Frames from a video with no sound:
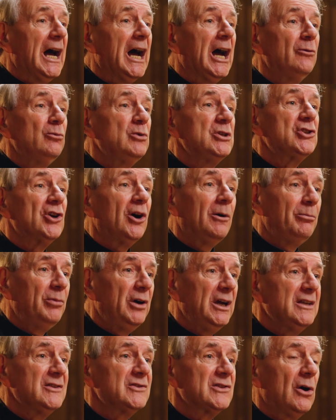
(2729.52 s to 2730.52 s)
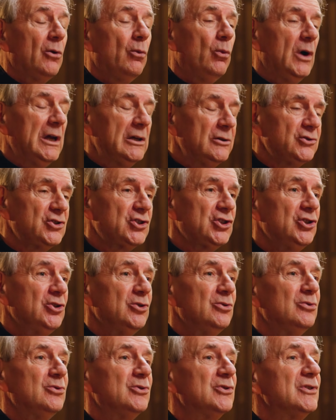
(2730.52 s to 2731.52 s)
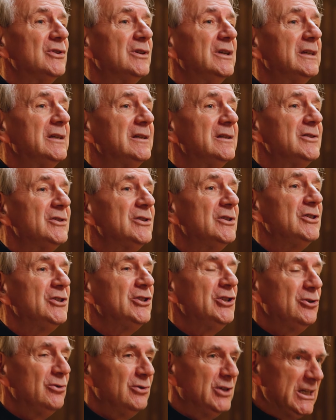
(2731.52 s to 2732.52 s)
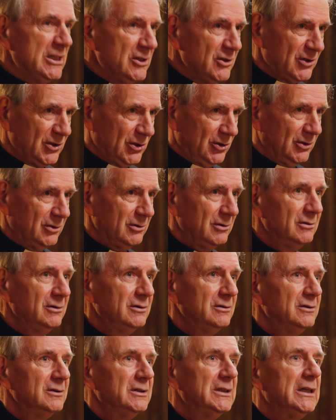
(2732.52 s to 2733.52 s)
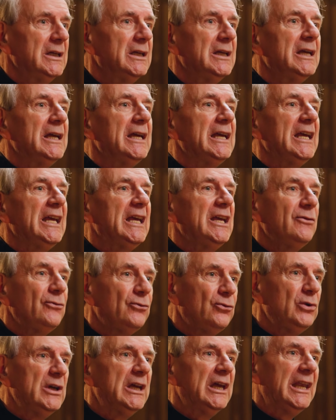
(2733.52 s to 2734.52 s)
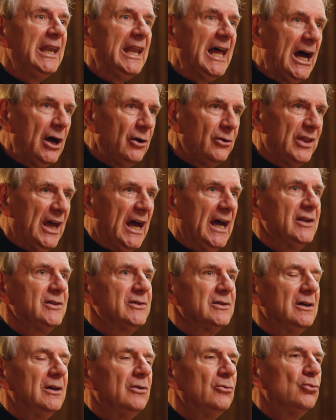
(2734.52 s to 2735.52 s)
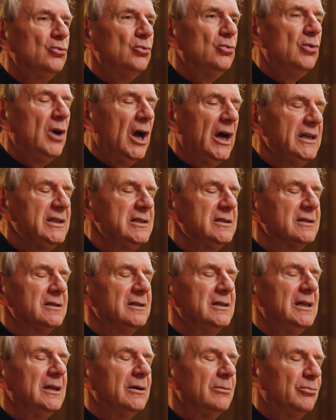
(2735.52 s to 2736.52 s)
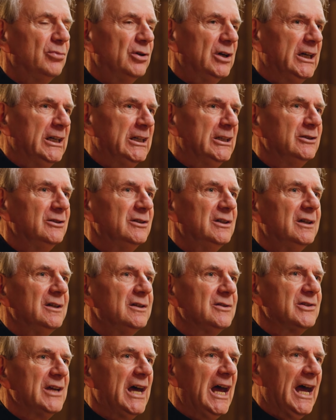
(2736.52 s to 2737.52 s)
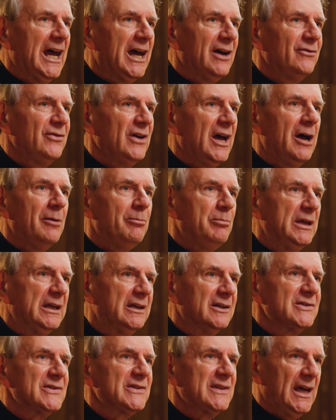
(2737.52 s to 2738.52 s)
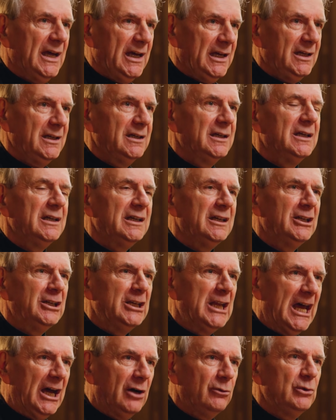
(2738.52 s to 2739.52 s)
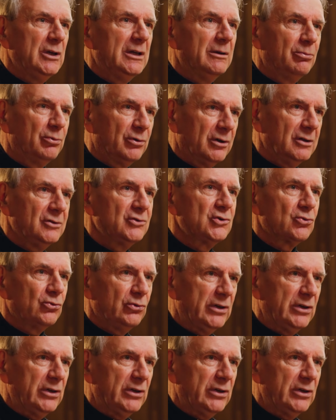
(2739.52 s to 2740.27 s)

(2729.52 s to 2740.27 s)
and which our brains are well tuned to tune into if we allow that right brain to have a bigger say in how we approach